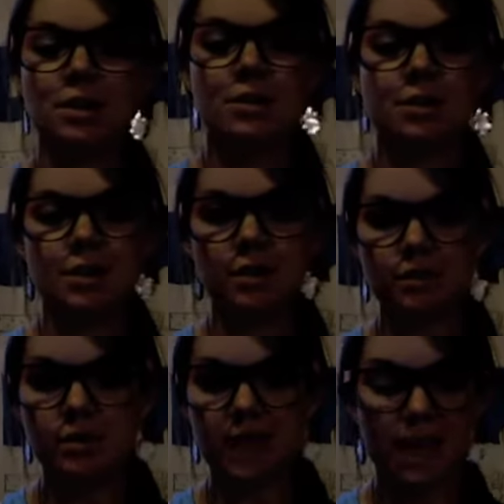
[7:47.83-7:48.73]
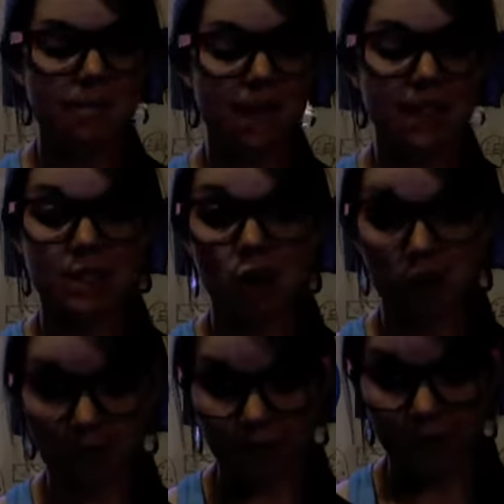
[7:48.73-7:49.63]
So yeah, that's a
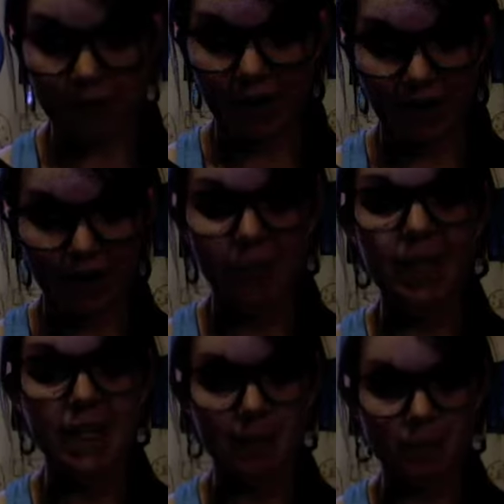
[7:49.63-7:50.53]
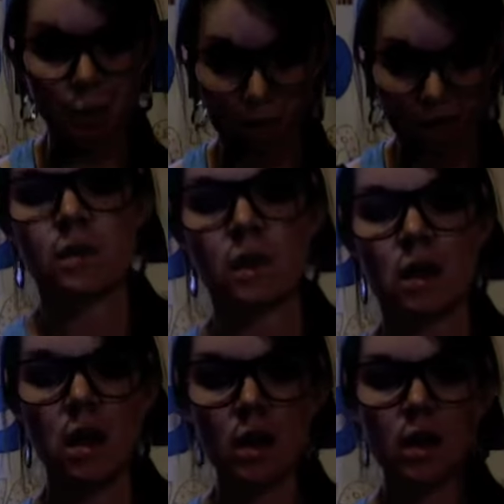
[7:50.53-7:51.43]
cardioid. A over b equals 1.
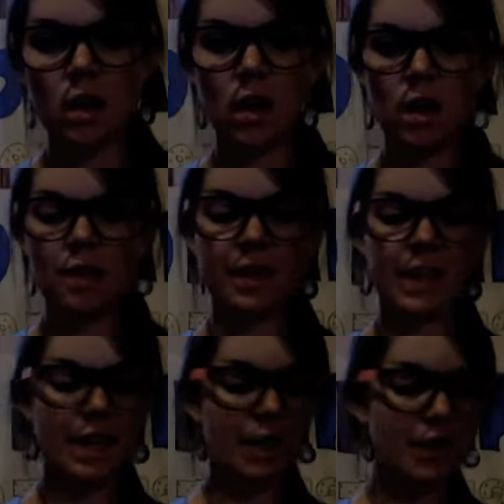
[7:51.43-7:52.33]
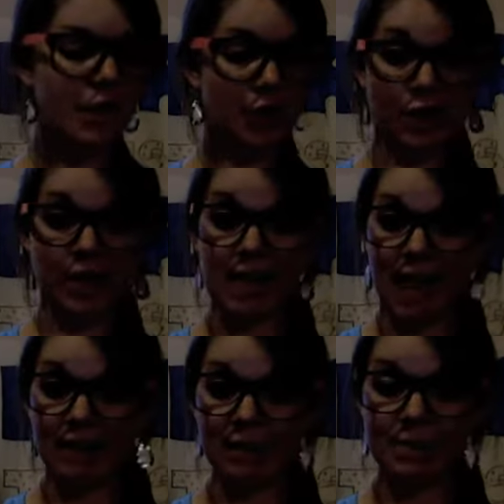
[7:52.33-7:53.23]
The third
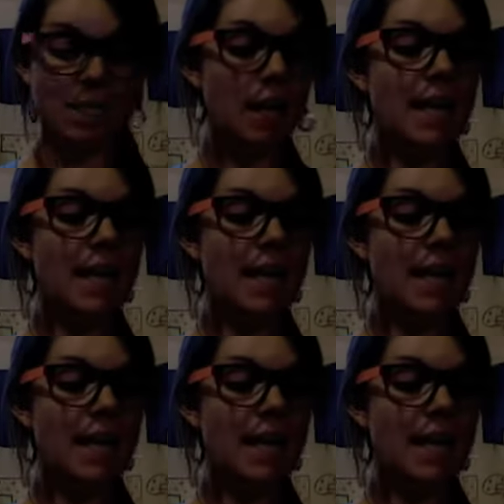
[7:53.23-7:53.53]
kind of limicon